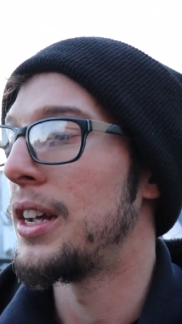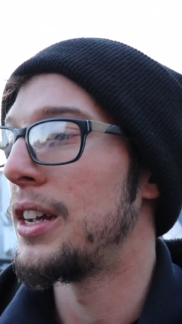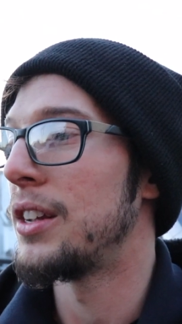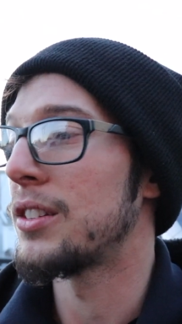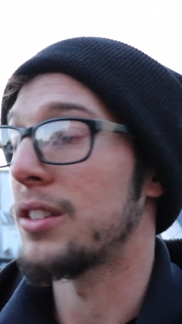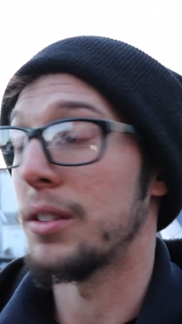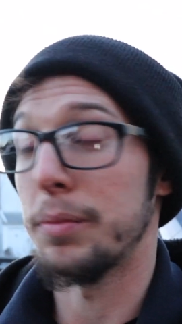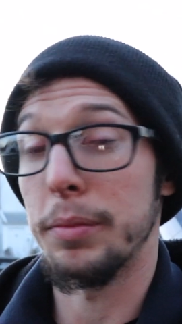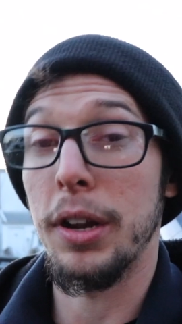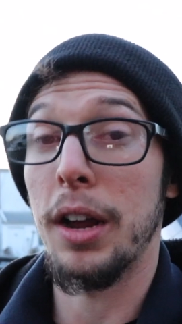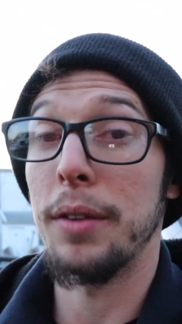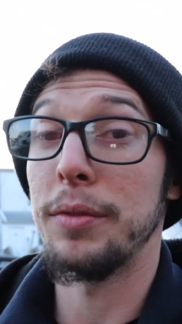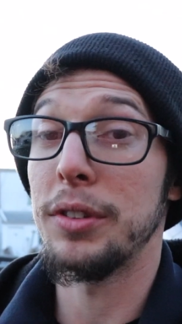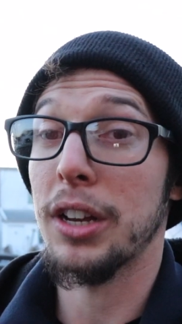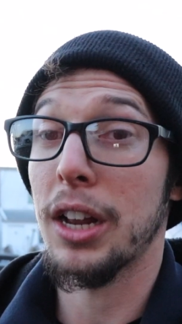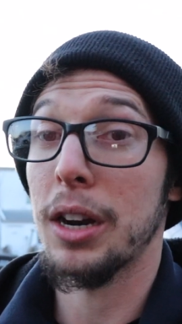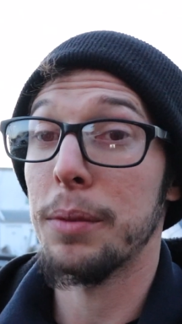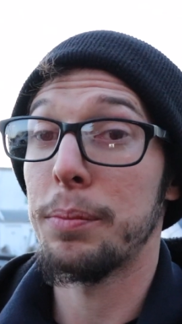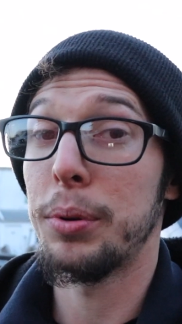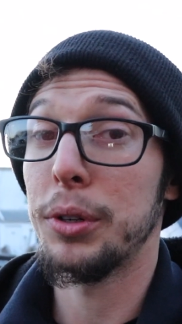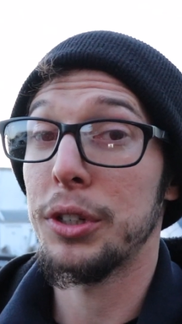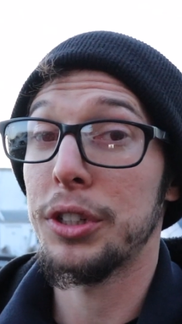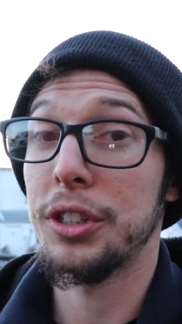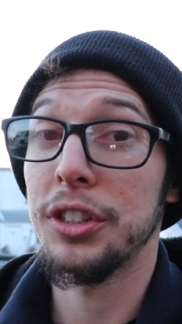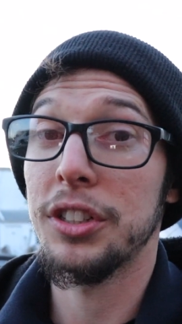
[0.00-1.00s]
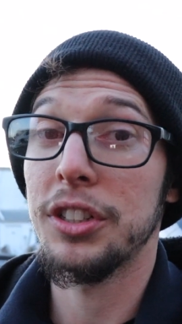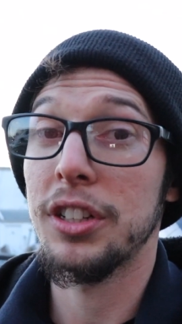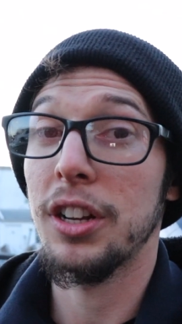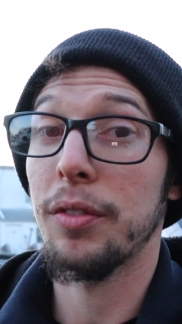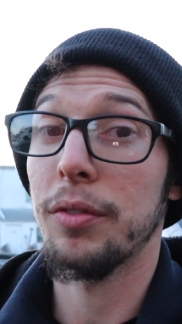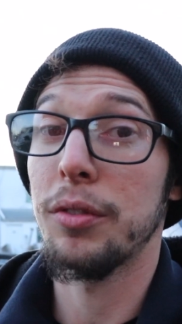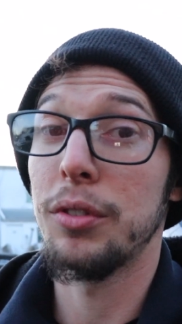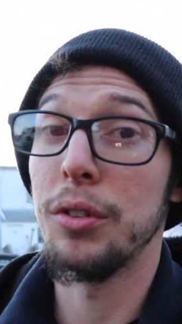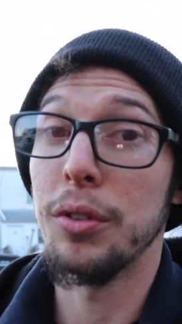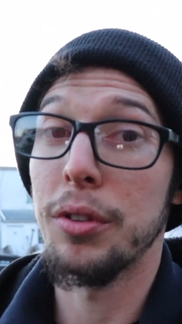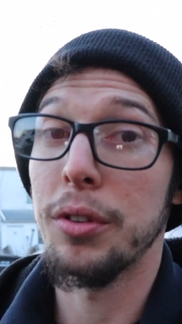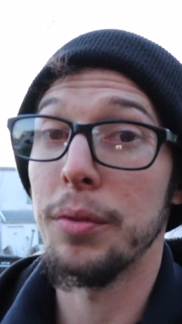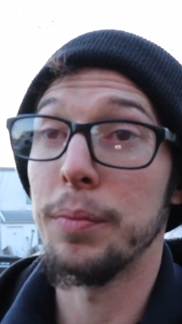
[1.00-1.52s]
Sometimes you gotta push yourself
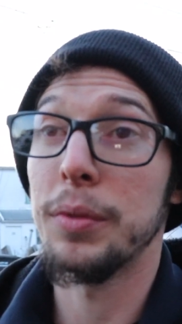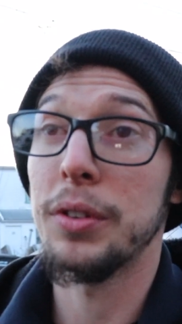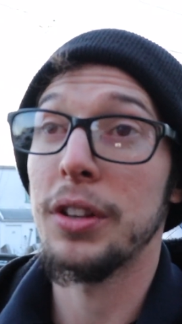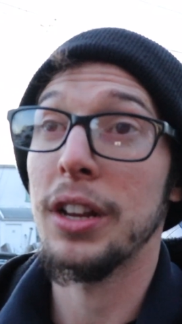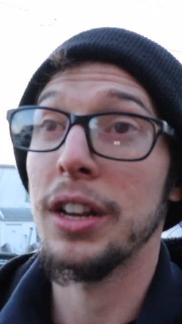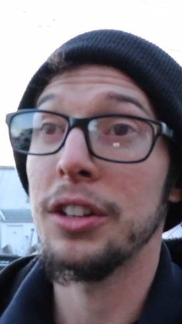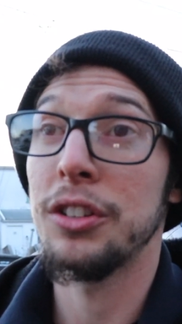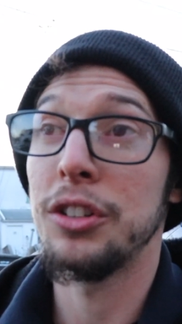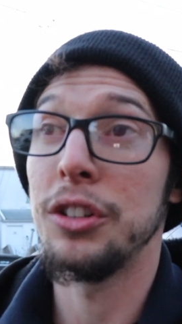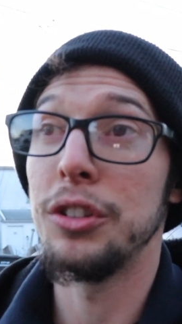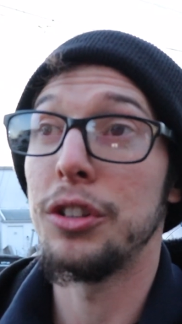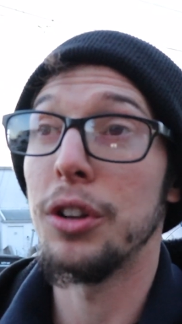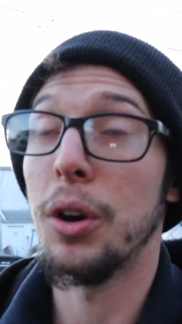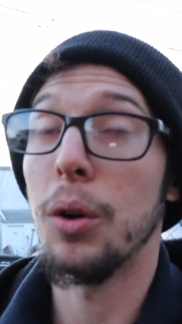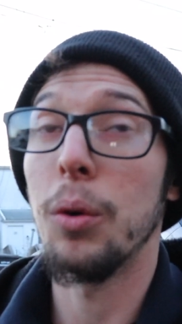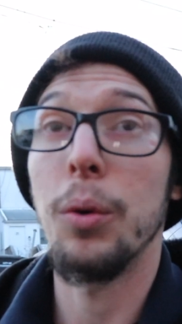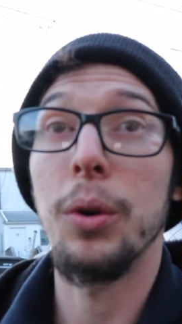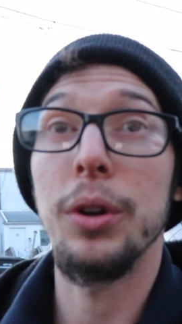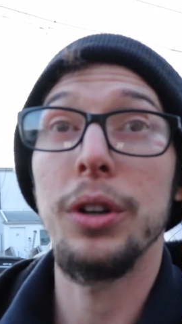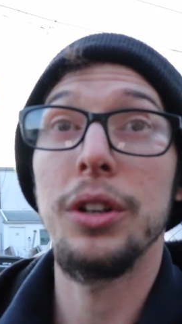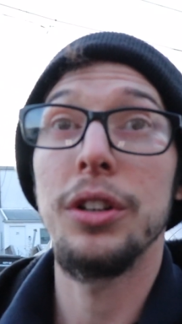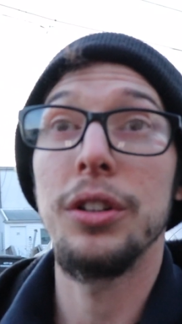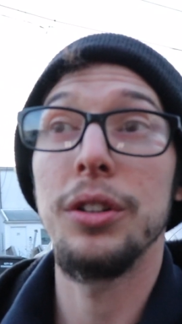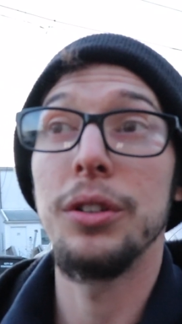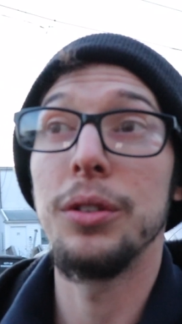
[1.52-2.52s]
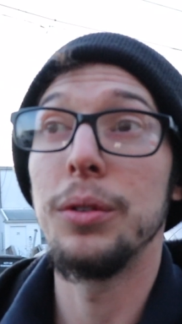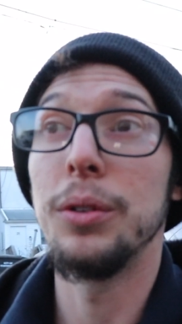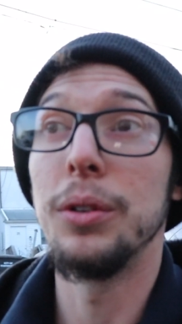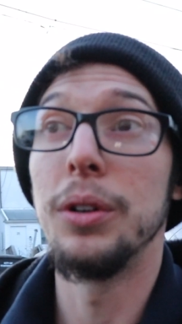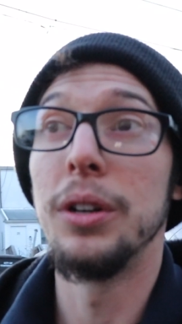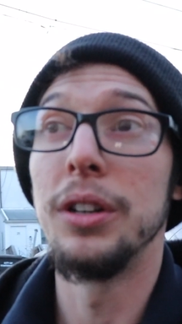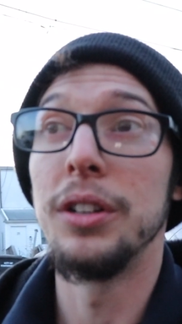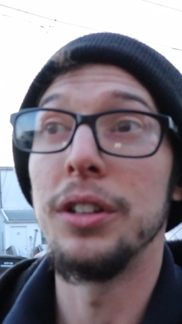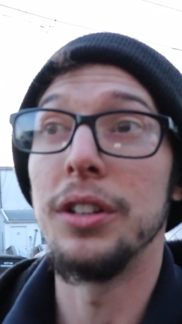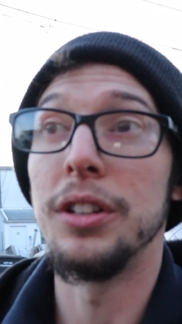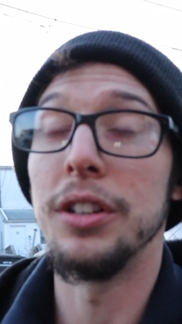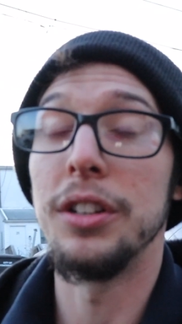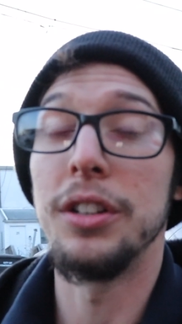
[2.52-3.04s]
through some things you don't want to
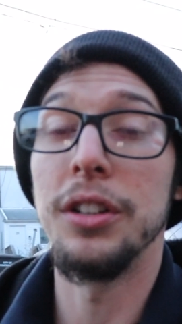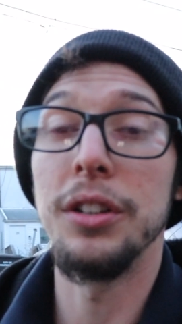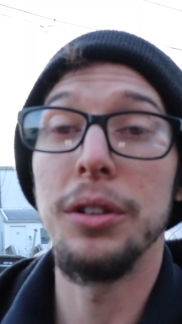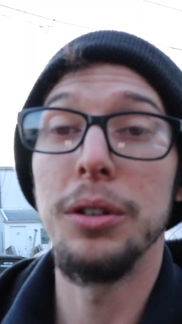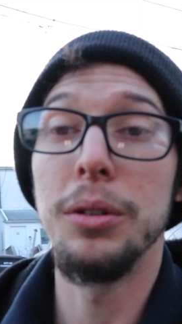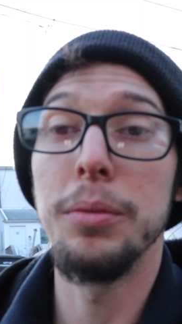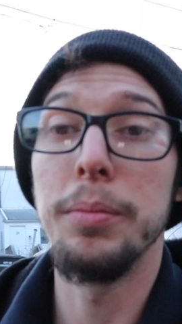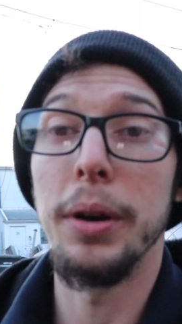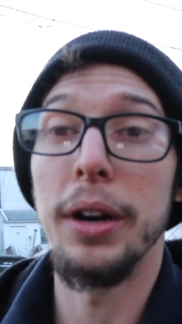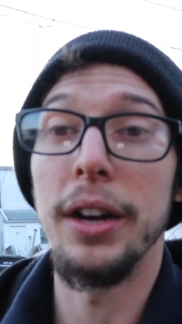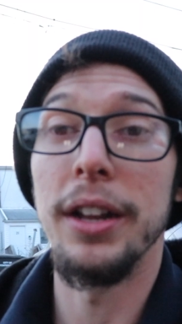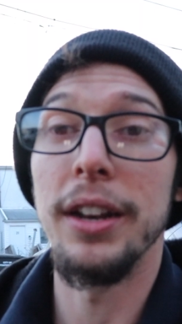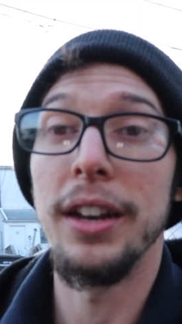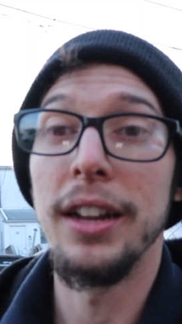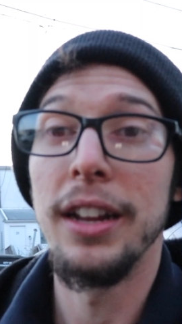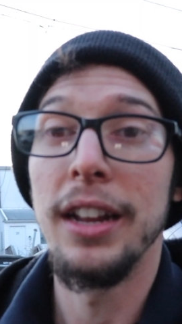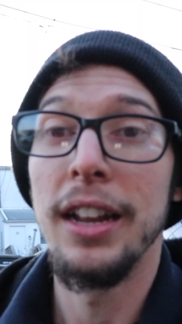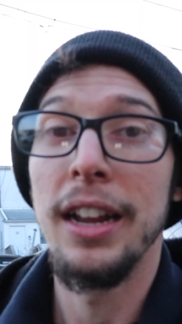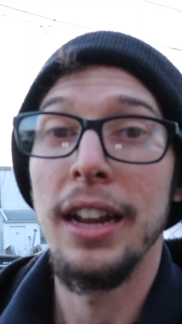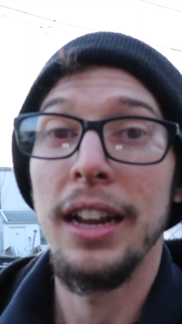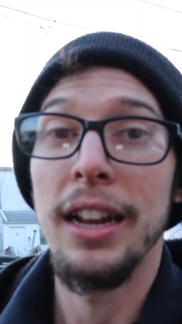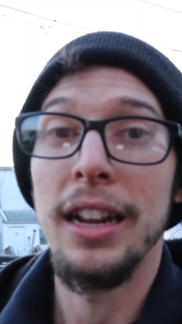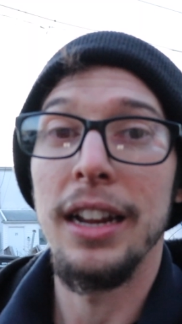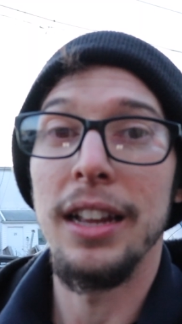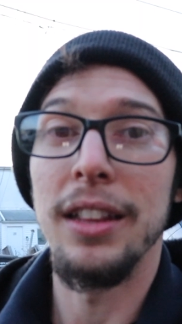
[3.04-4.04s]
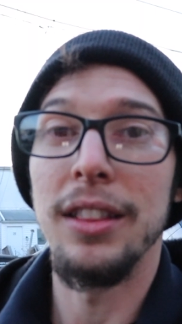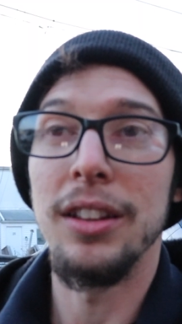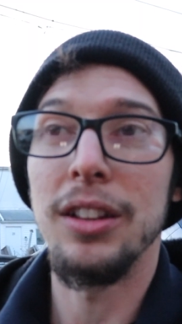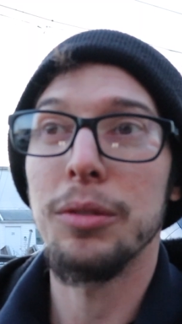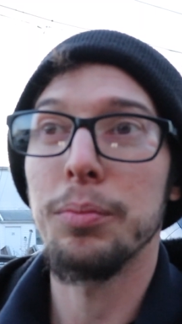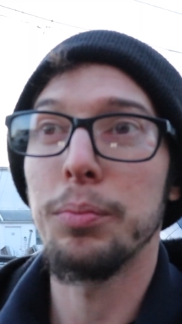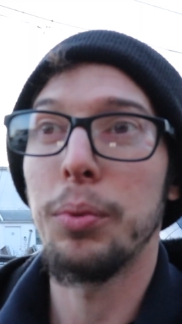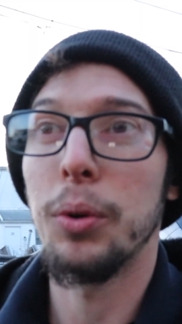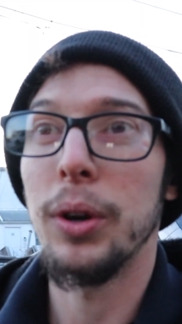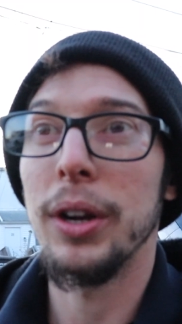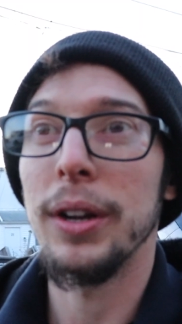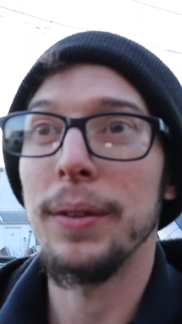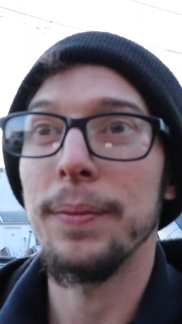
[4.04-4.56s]
do, but in this
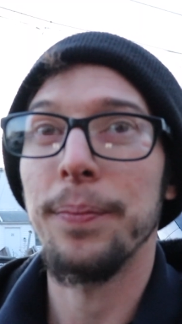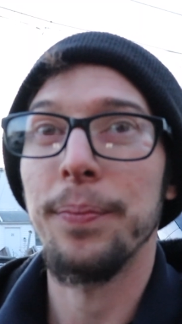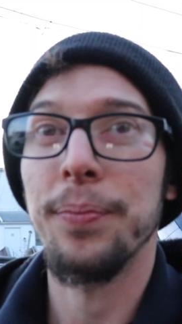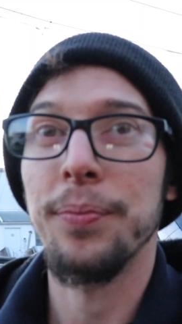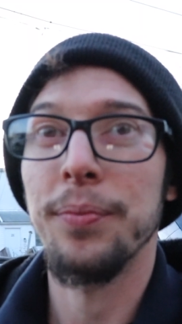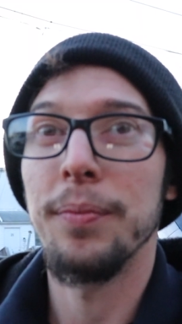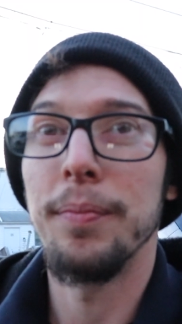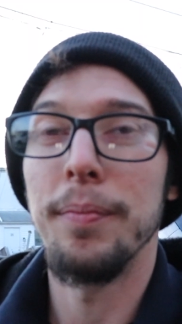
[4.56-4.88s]
point,